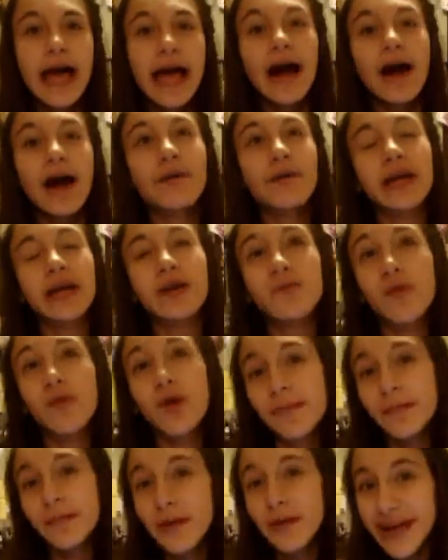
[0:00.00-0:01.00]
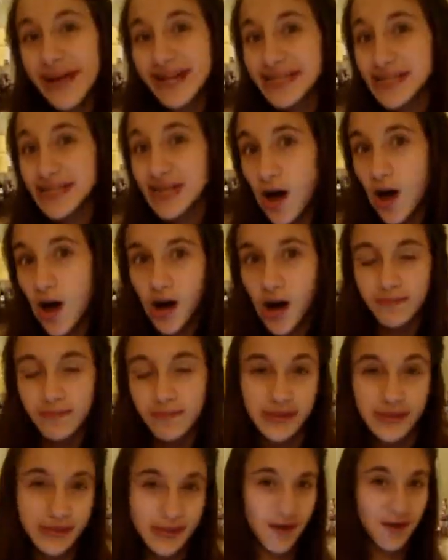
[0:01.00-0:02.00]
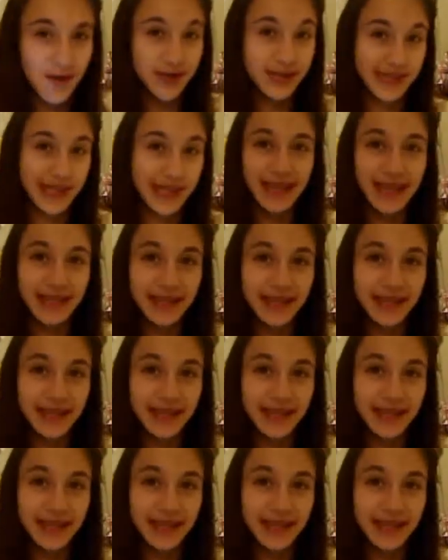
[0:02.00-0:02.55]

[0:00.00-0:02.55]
Oh, and I wore my red Tom, so it was like